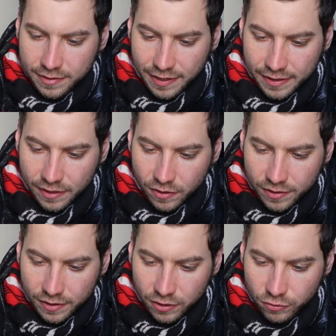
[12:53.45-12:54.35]
taken
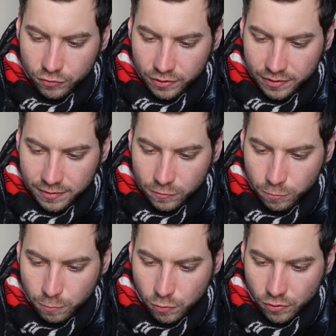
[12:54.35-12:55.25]
on a hugely
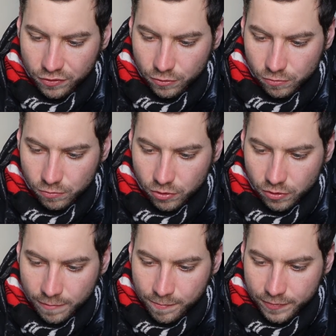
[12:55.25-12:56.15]
disproportionate
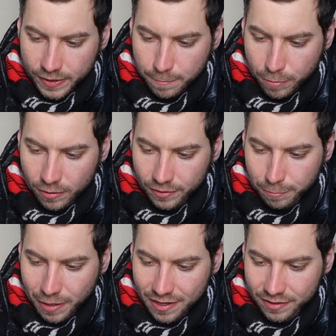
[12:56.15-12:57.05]
role in
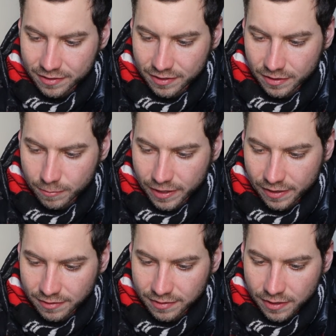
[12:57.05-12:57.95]
public policy
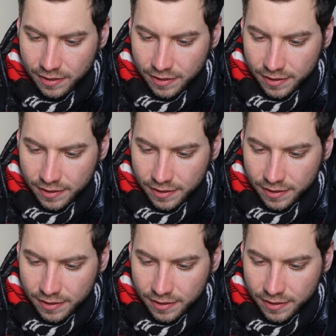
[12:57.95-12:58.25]
debates.